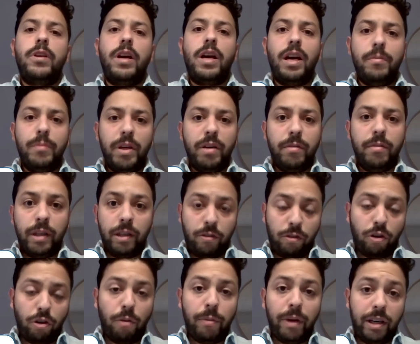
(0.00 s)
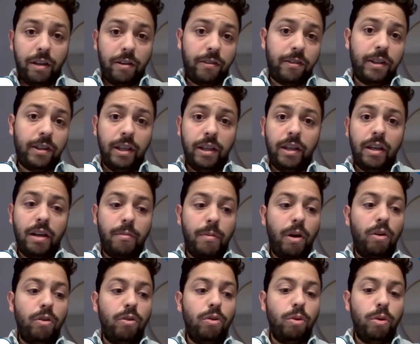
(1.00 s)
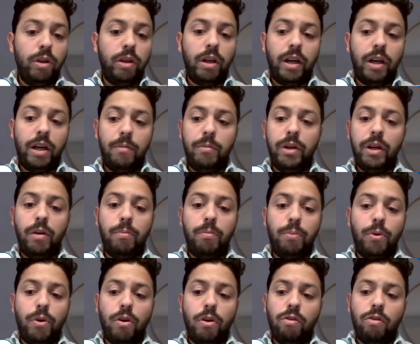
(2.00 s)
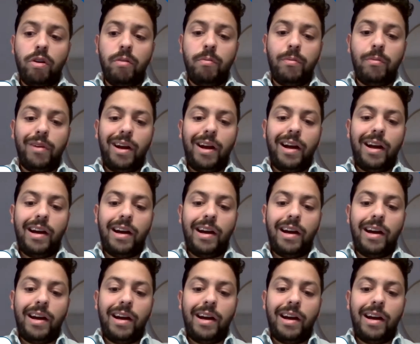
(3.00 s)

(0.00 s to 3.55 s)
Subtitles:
I mean, if somebody's thinking about doing an MBA program,